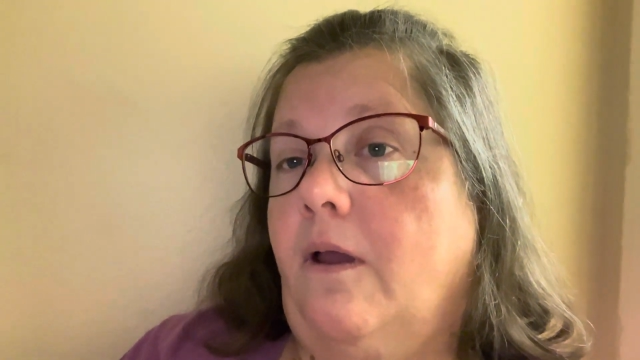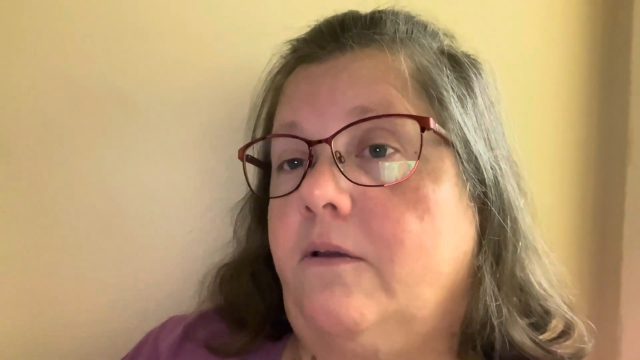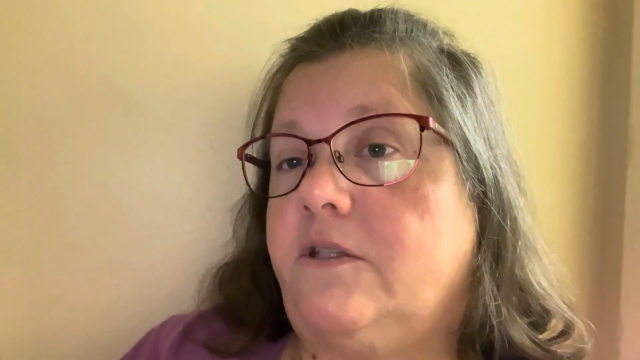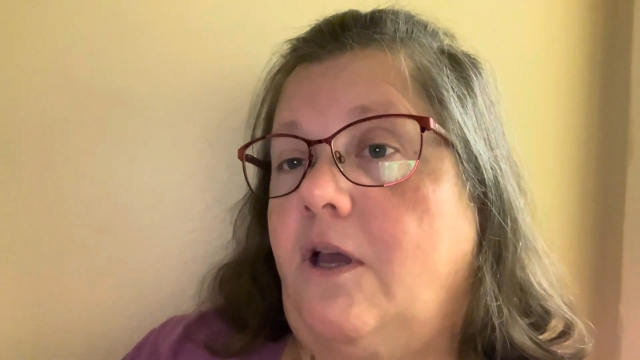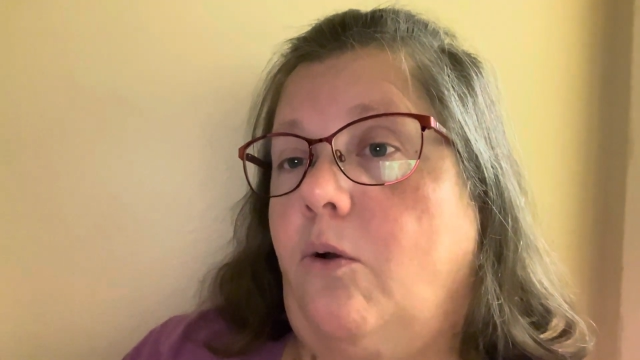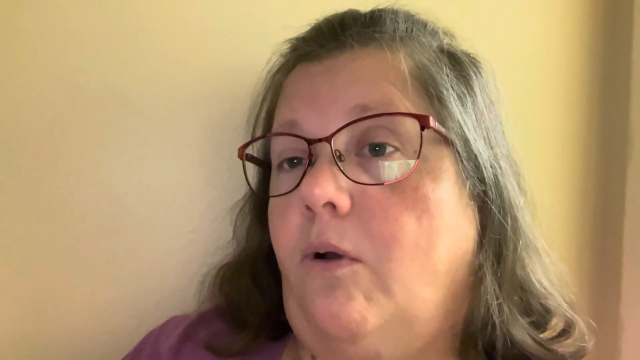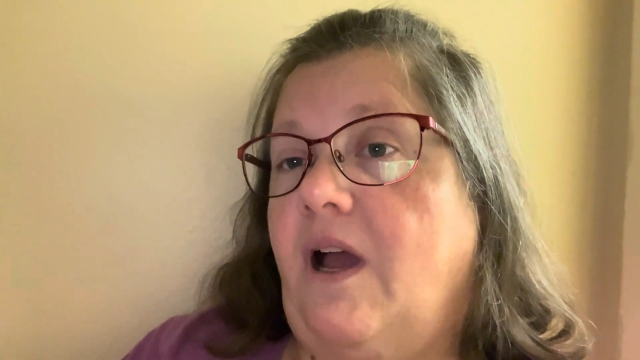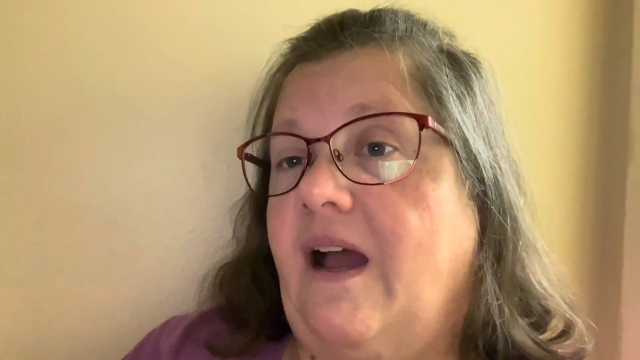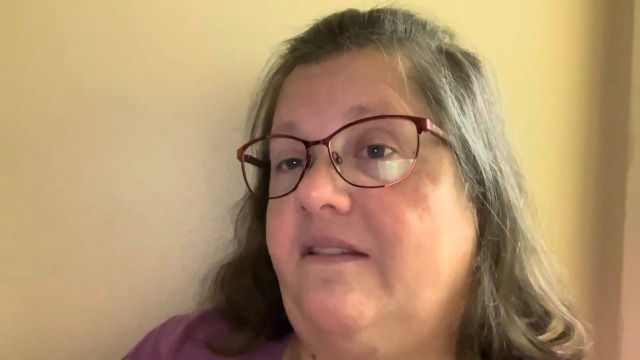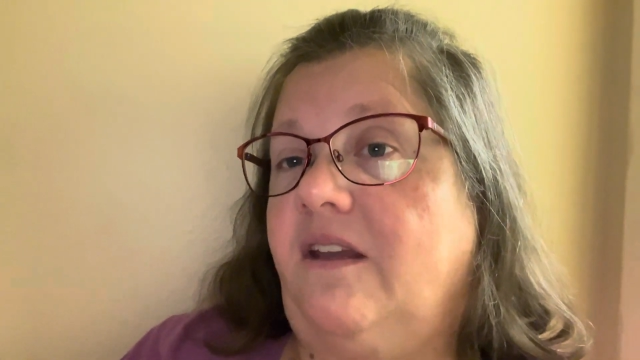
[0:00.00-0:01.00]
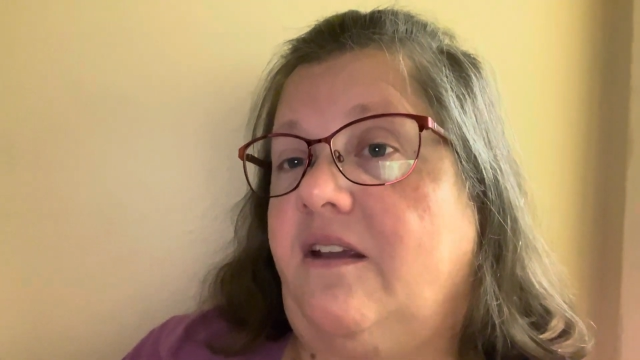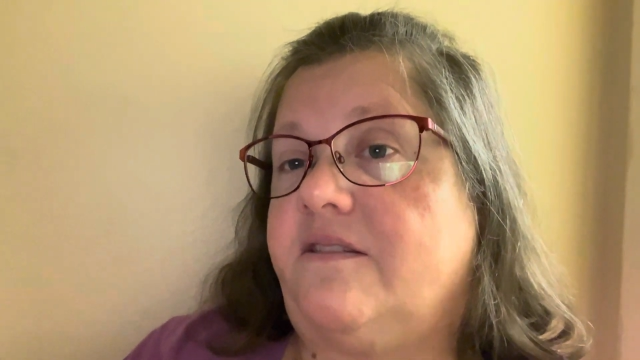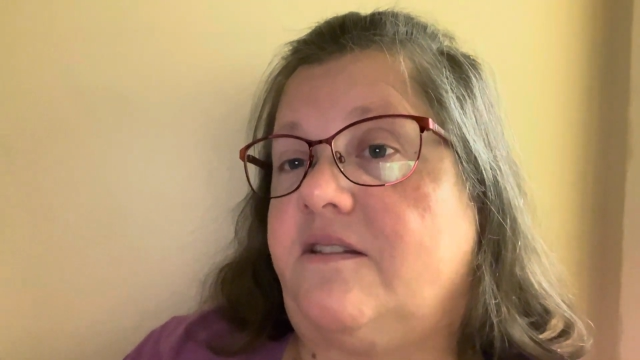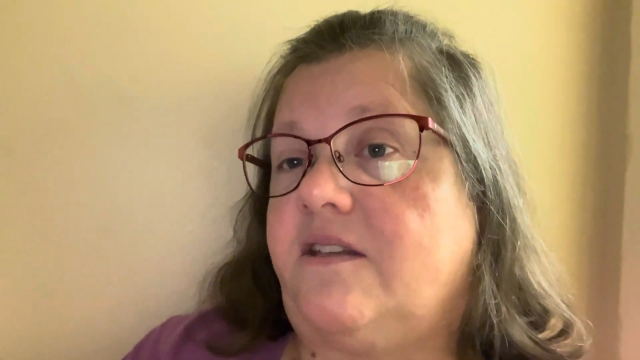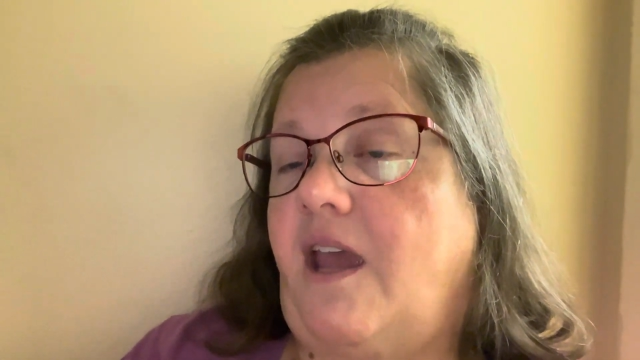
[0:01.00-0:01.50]
So I think
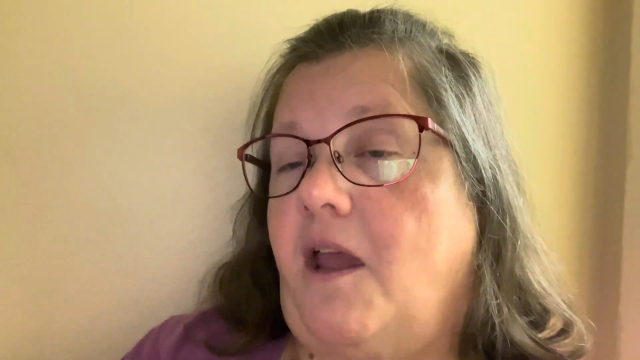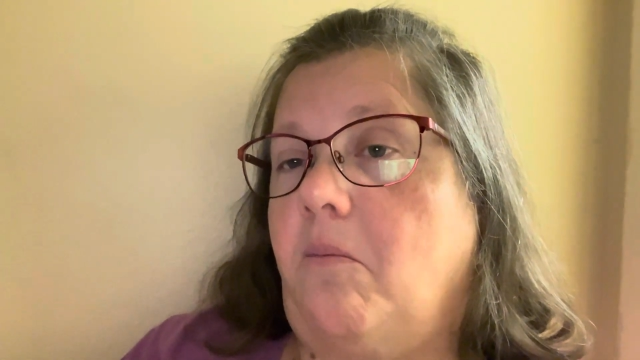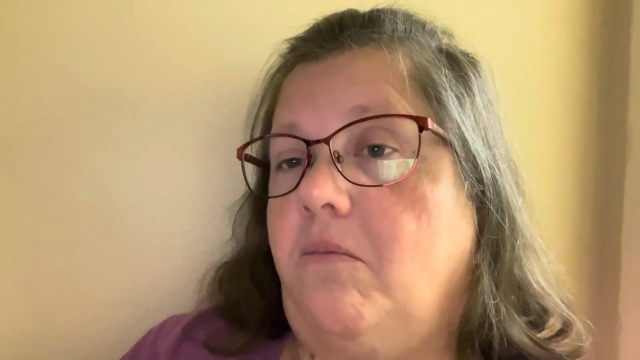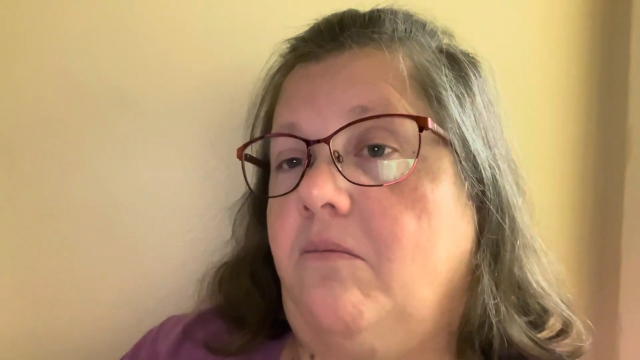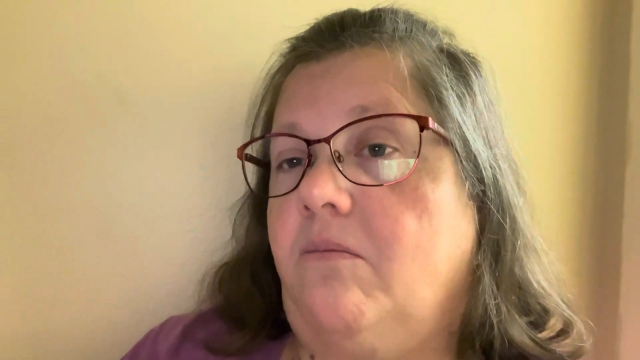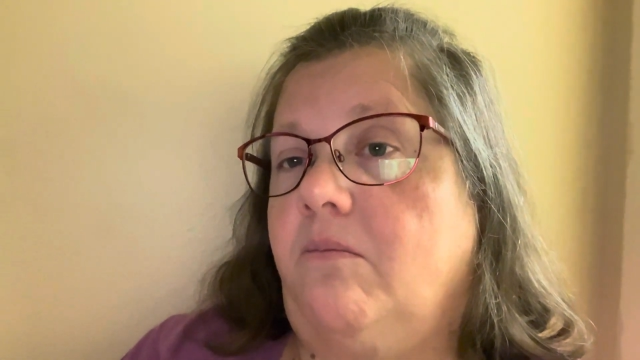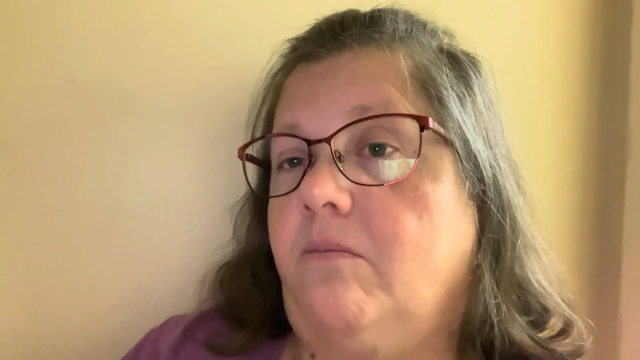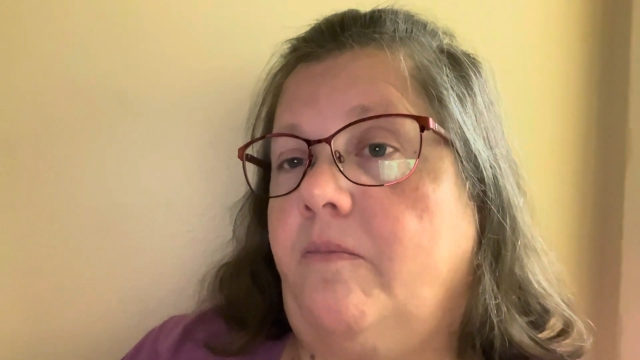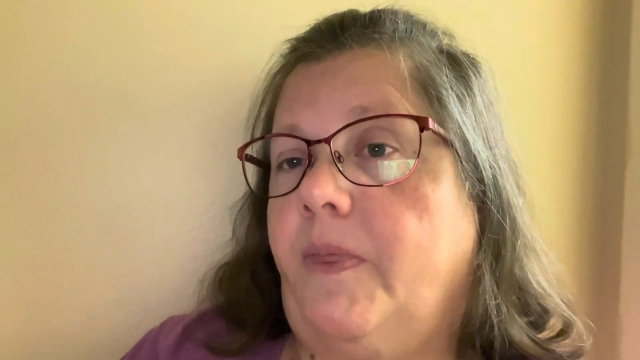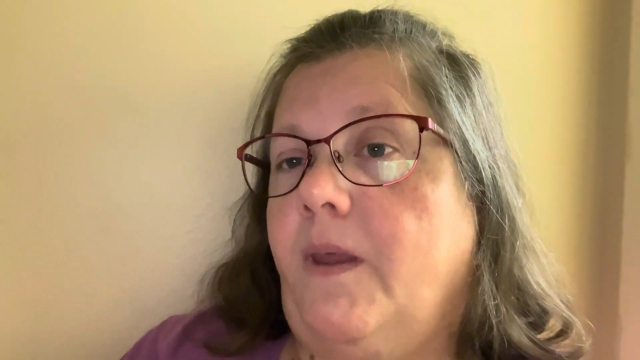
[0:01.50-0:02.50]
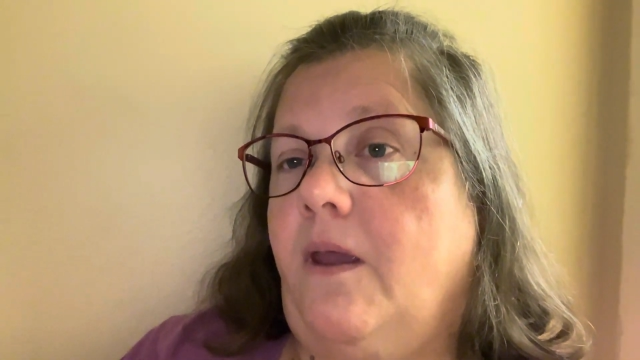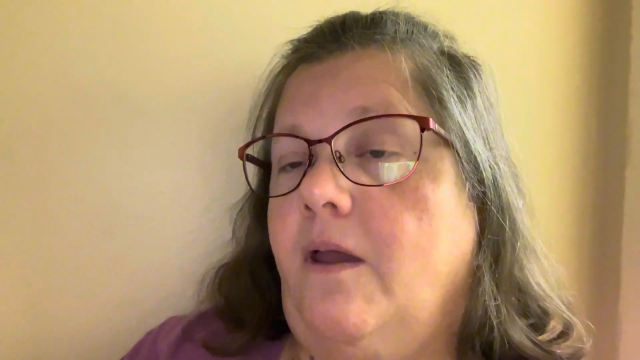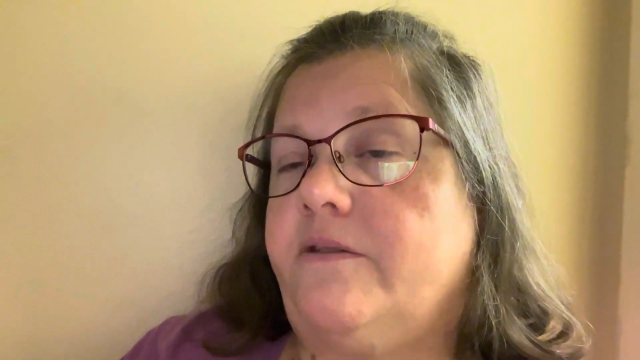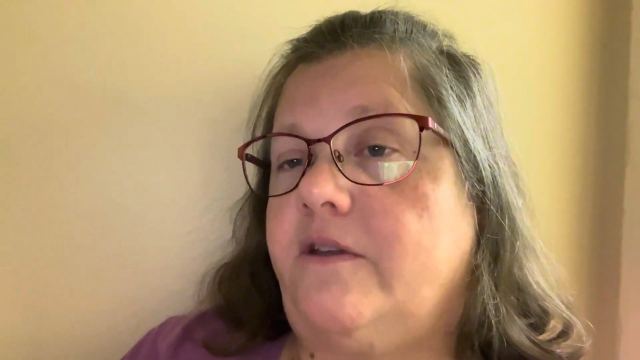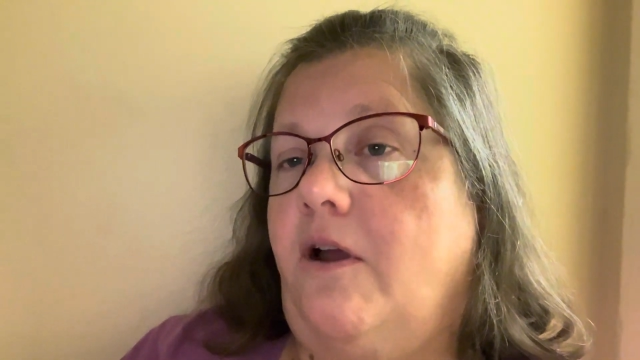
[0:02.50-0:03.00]
it's a scam.
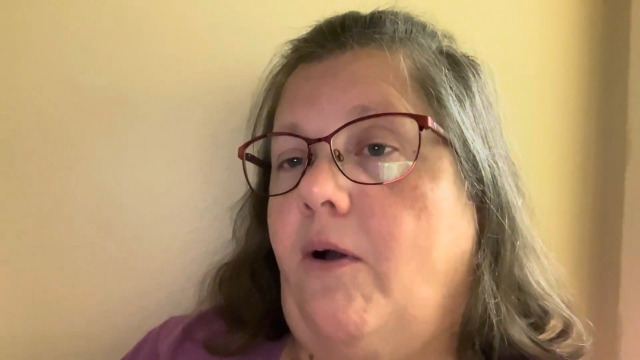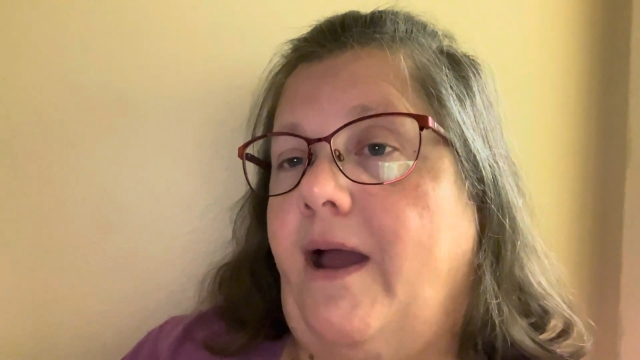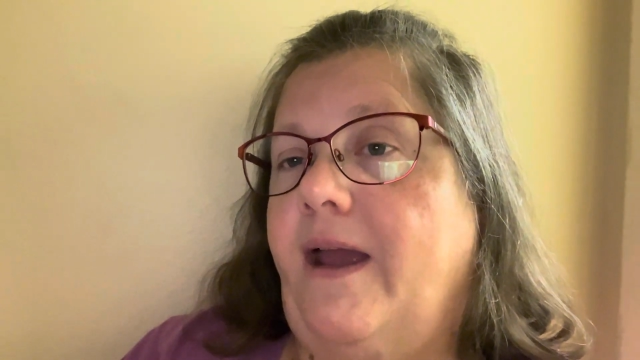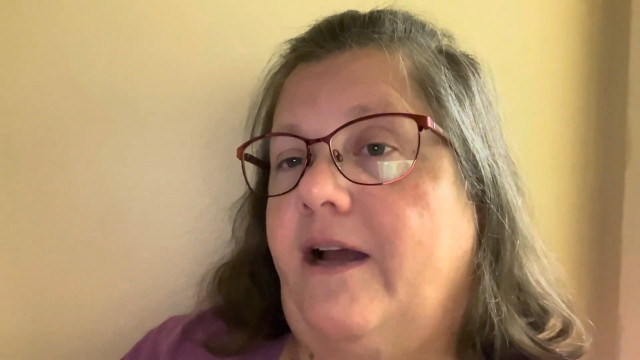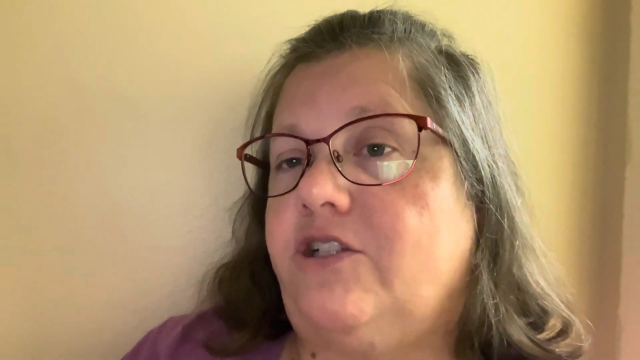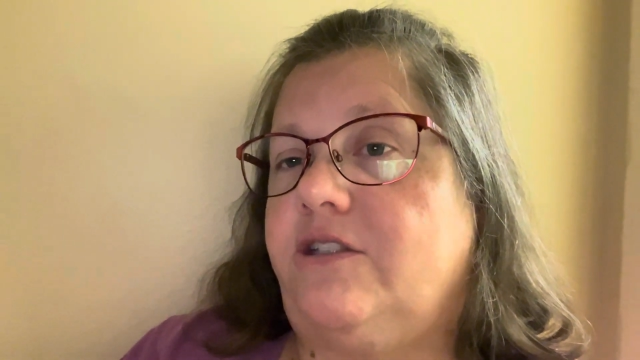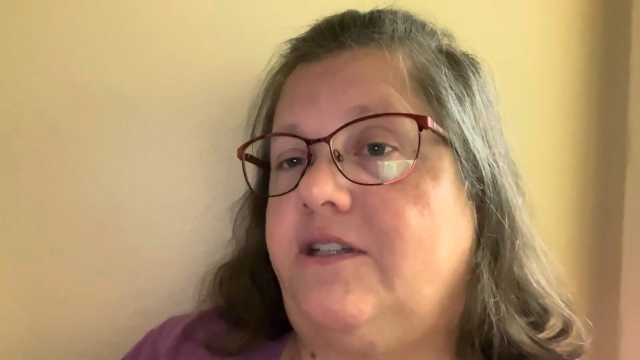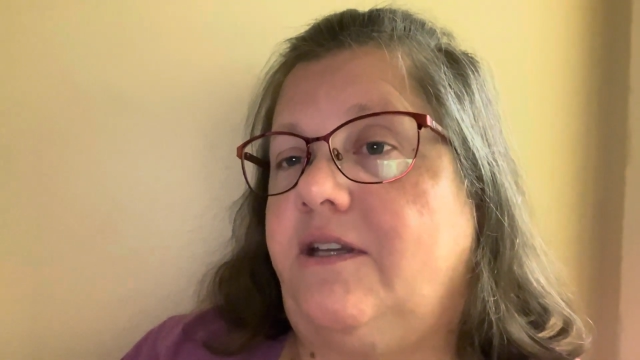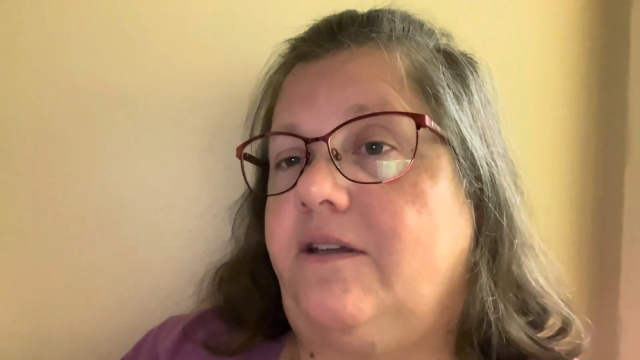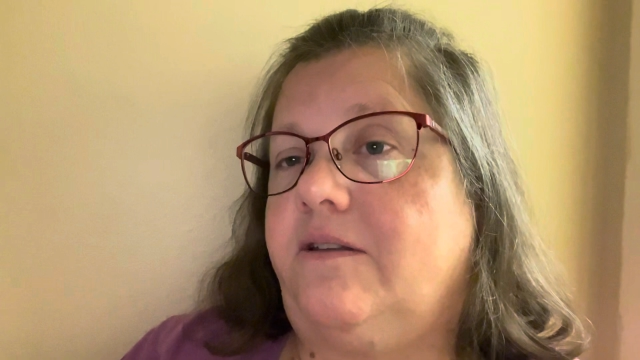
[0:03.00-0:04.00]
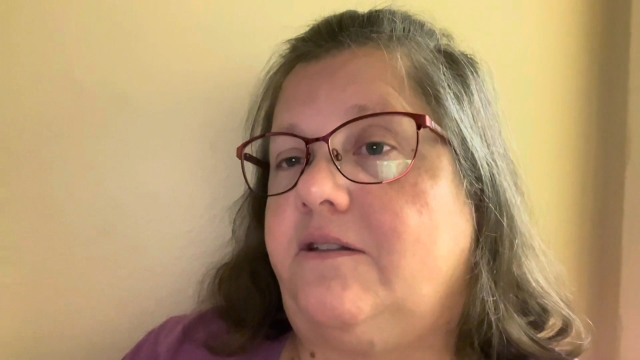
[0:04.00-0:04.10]
So I actually